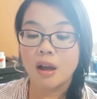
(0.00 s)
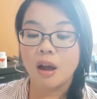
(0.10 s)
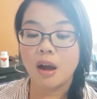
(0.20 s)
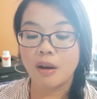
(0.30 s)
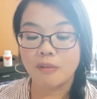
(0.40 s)

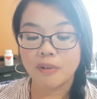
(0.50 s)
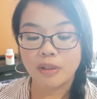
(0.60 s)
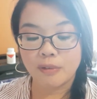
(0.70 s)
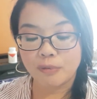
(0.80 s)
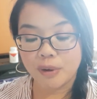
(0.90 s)
of
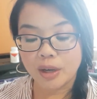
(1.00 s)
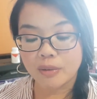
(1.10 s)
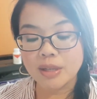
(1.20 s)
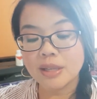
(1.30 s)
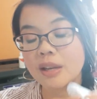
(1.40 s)
the
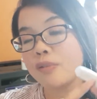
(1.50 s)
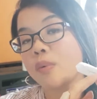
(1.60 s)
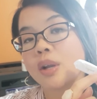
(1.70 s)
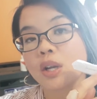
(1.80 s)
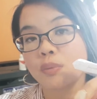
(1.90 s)
fragrance, and if you
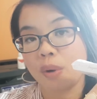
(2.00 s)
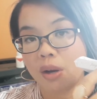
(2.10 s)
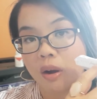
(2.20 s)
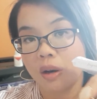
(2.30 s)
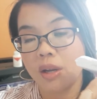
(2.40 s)
want you can write
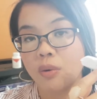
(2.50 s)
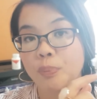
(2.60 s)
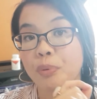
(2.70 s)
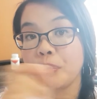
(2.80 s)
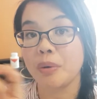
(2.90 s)
on it or
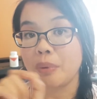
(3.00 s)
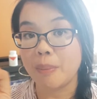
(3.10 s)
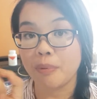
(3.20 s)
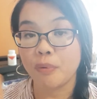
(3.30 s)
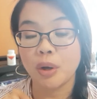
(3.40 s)
pre-write
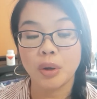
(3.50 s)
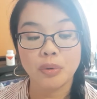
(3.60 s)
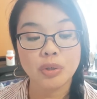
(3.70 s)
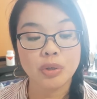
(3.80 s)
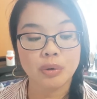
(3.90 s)
before you go
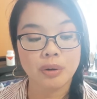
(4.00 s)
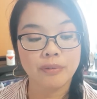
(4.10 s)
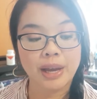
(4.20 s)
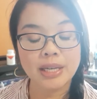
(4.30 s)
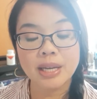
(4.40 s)
to your
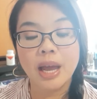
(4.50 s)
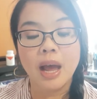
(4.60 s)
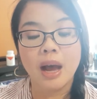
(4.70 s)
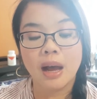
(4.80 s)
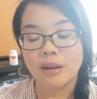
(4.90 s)
event.
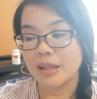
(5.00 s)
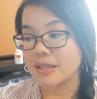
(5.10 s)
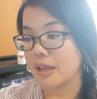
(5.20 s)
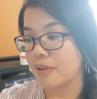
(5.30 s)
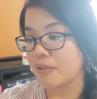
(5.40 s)
Let's
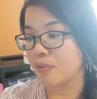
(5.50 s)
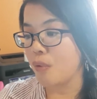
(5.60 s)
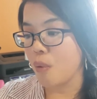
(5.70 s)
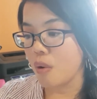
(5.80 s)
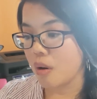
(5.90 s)
say it's
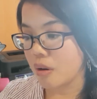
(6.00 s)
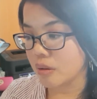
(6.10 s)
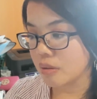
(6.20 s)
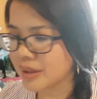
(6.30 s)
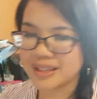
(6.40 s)

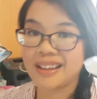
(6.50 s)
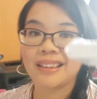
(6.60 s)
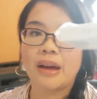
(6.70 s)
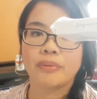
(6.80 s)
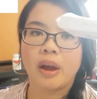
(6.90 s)
for, let's say
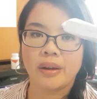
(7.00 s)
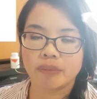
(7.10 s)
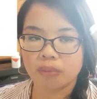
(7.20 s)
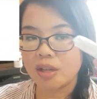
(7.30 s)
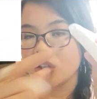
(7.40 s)
Cloud 9,
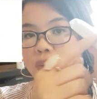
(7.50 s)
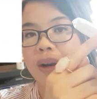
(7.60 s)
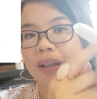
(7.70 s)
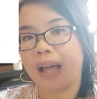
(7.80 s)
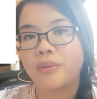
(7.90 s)
okay, so you can
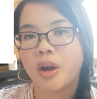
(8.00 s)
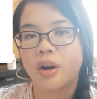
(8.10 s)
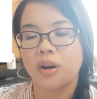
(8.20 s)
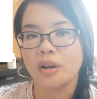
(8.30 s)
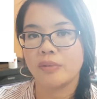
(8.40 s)
write Cloud 9
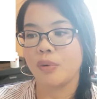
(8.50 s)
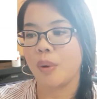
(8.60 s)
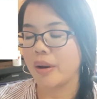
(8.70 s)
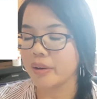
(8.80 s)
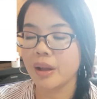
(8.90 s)
on it if you
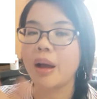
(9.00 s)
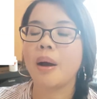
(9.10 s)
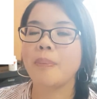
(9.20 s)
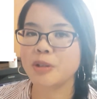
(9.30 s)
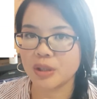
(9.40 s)
want,
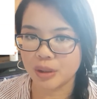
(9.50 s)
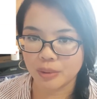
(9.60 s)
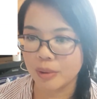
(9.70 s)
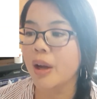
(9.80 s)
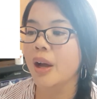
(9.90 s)
up to
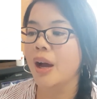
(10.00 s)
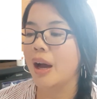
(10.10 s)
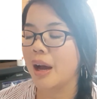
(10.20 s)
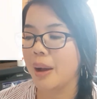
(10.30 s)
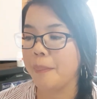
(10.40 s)
you.
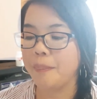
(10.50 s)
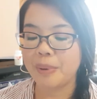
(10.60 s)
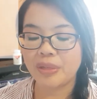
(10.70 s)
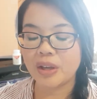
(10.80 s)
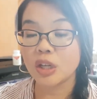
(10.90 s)

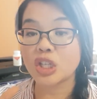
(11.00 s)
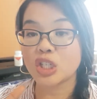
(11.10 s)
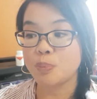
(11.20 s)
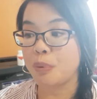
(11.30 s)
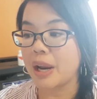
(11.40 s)
But then you could
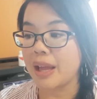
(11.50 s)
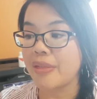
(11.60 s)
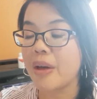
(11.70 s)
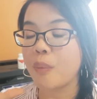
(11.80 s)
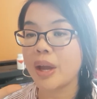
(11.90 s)
just spray it, and
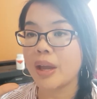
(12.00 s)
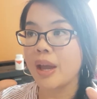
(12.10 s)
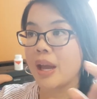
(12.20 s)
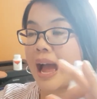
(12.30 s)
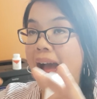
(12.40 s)
that way
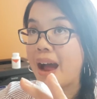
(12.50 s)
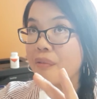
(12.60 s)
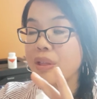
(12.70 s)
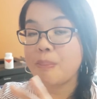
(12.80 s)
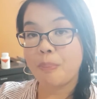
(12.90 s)

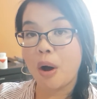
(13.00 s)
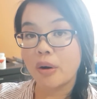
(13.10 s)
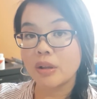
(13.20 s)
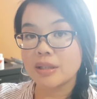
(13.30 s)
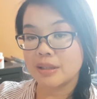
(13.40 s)
have the
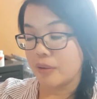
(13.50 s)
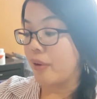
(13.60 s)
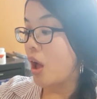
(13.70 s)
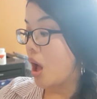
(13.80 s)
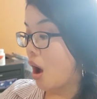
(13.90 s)
bottle itself
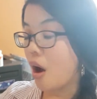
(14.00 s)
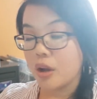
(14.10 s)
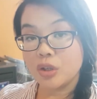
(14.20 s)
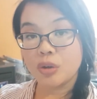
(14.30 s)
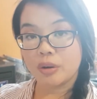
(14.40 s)

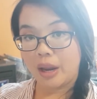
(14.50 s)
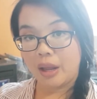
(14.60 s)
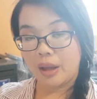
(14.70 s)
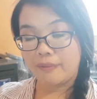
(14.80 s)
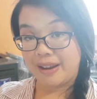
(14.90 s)
on your
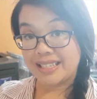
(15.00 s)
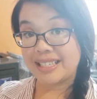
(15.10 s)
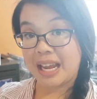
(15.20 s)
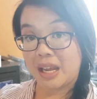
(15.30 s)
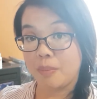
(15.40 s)
event
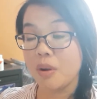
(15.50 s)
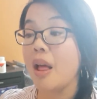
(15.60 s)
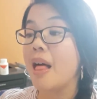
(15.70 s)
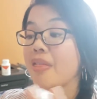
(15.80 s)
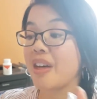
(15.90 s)
table.
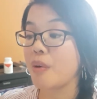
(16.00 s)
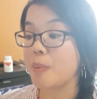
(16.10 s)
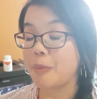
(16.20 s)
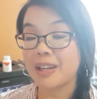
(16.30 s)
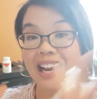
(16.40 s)
That way
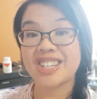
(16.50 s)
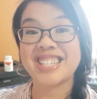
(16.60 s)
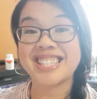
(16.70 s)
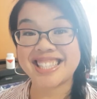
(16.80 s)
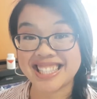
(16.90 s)
people can actually
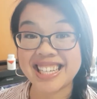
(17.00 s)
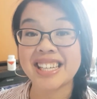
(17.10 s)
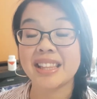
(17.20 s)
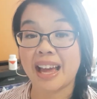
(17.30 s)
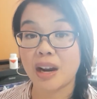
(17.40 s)
see
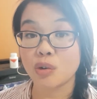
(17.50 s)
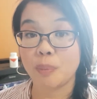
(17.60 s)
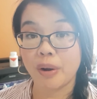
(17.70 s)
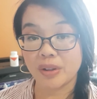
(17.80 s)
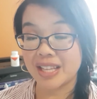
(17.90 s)
the actual
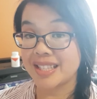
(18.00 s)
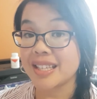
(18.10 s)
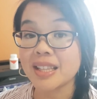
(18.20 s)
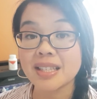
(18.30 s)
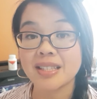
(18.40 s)
bottle, they
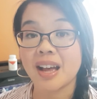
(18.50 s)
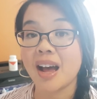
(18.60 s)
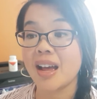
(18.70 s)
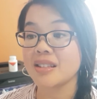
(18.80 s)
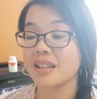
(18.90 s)
see the
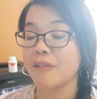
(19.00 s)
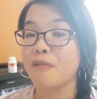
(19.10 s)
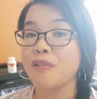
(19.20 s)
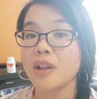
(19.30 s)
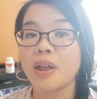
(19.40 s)
size, they can
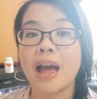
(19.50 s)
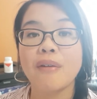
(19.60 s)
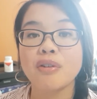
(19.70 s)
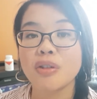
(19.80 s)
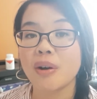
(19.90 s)
feel it, have
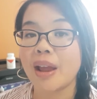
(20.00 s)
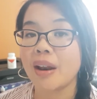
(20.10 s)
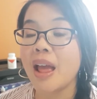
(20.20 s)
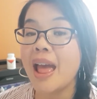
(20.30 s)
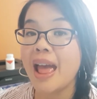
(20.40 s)
it in their
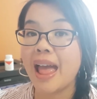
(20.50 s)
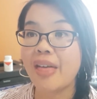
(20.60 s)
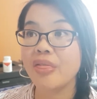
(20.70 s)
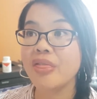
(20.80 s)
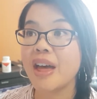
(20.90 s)
hand.
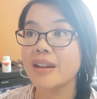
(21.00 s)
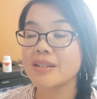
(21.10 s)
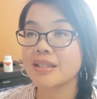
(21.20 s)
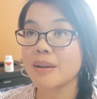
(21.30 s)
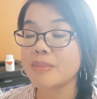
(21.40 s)
And then
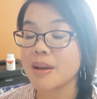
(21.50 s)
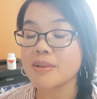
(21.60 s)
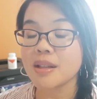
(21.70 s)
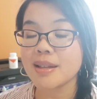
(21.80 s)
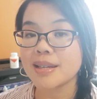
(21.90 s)
sometimes a
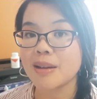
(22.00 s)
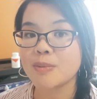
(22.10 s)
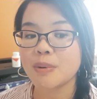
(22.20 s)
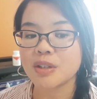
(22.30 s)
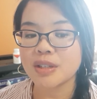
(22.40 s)
lot of times
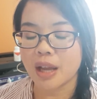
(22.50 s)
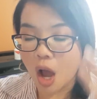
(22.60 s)
people are just like,